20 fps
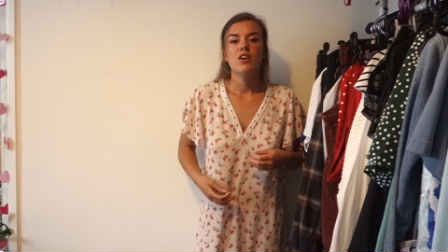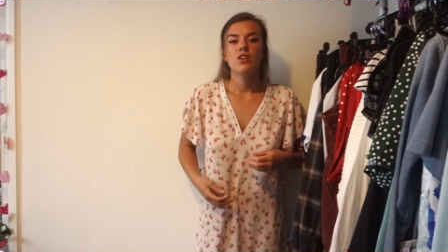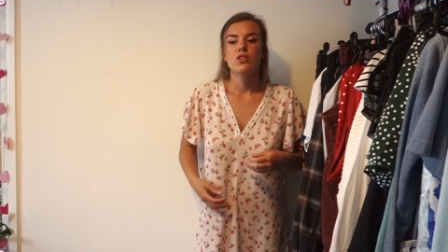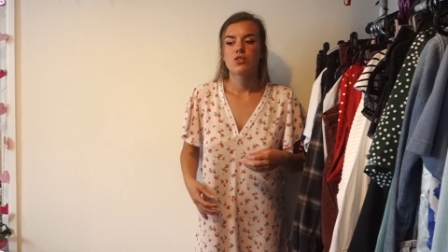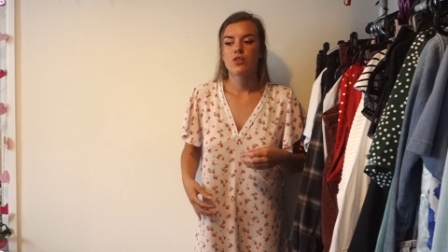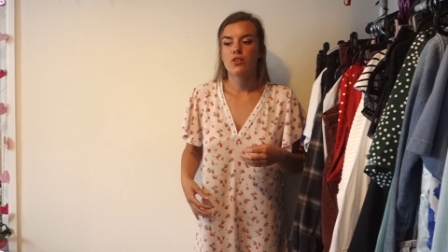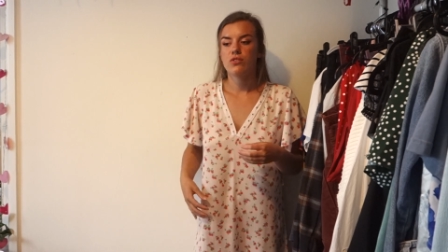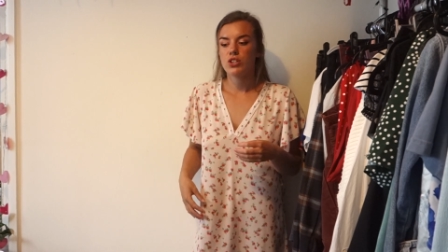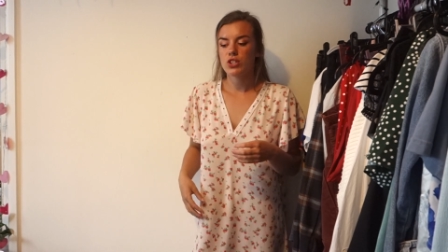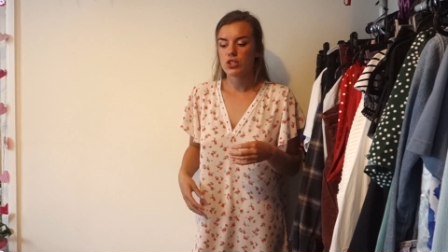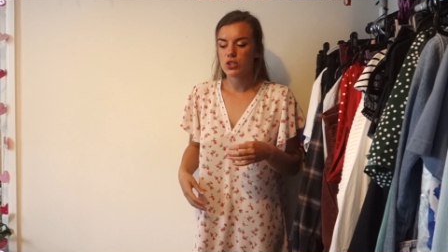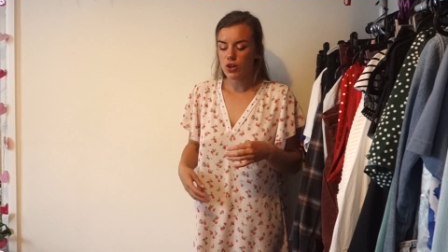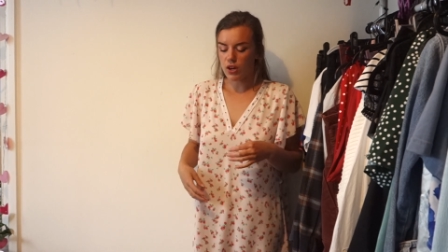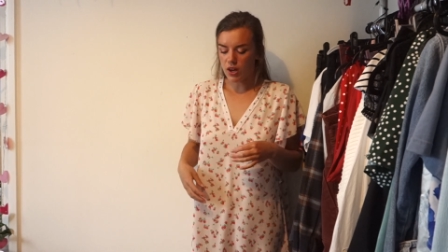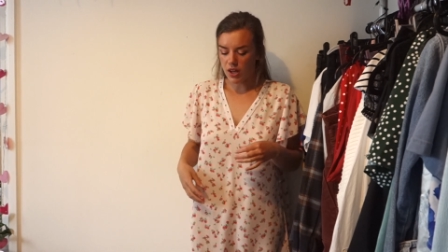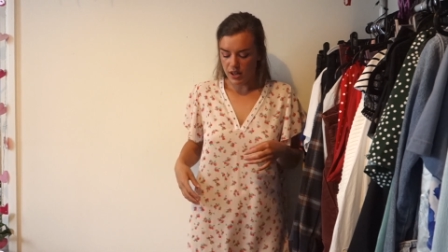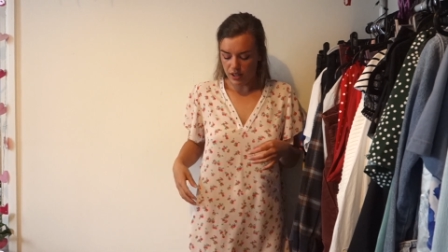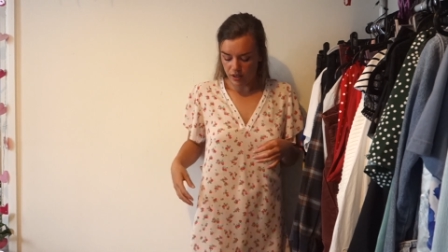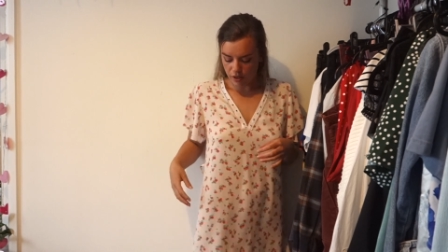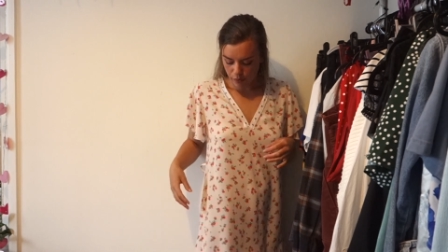So we've just
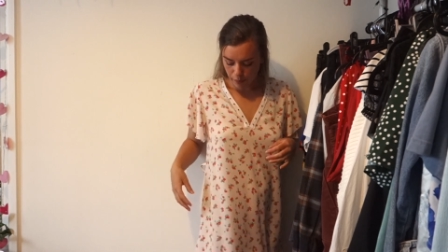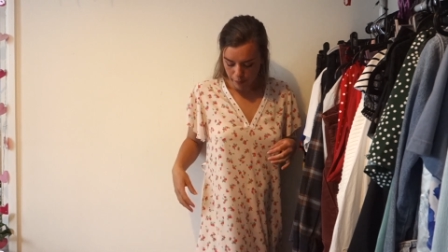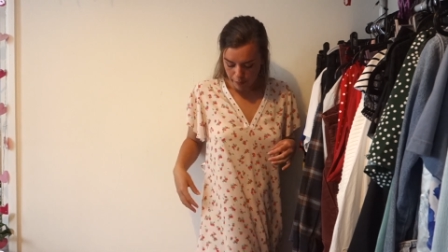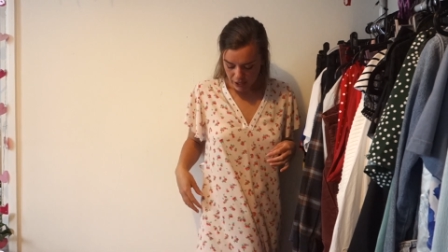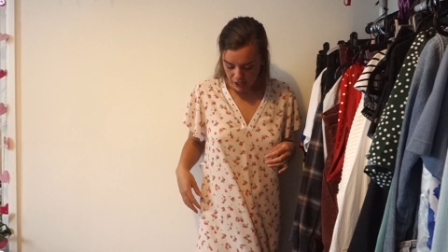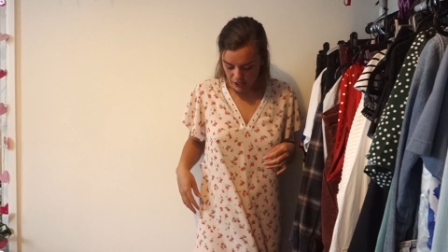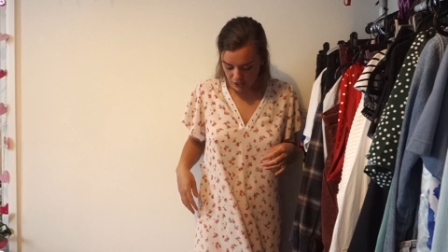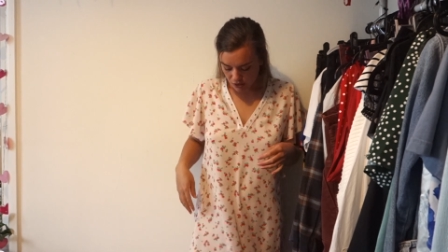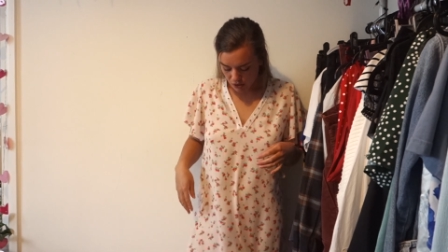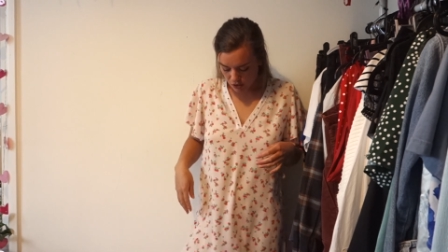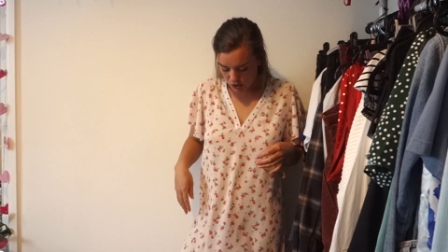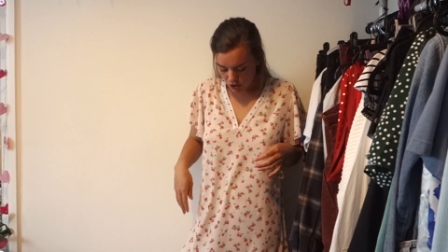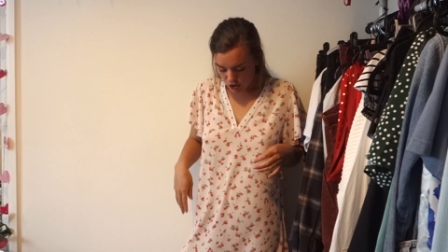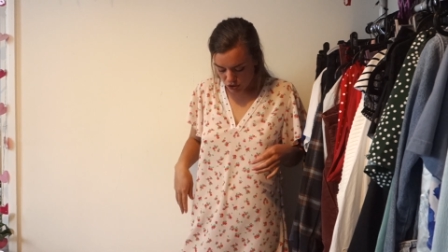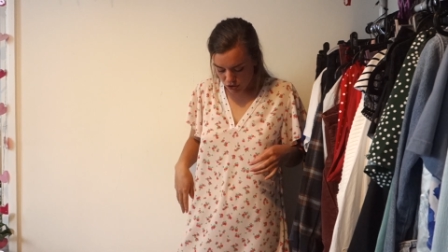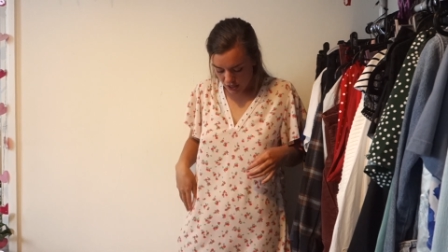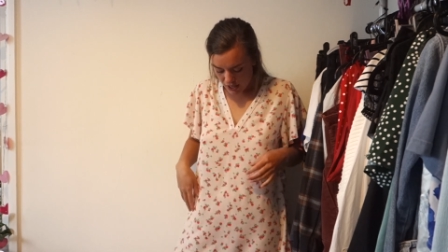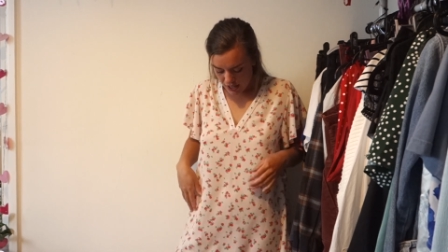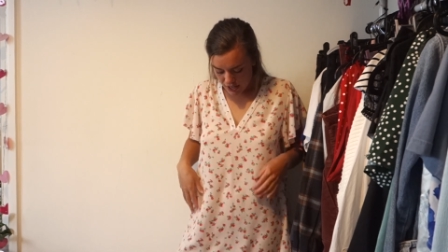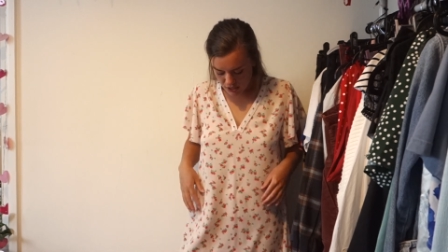got a little pink
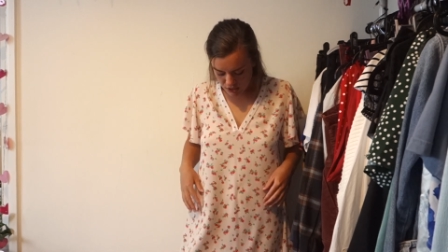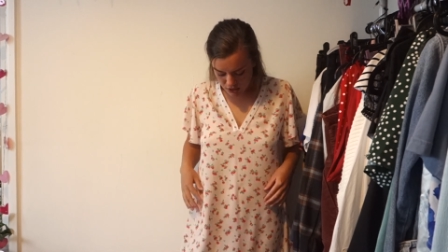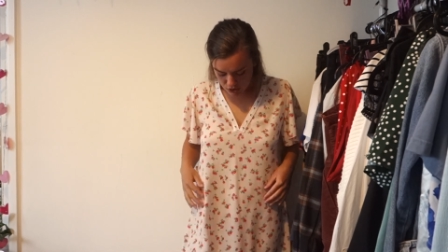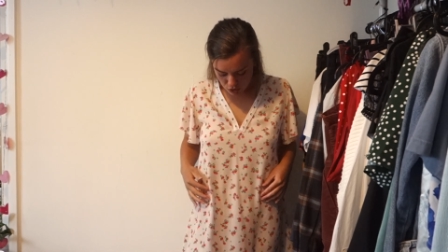dress,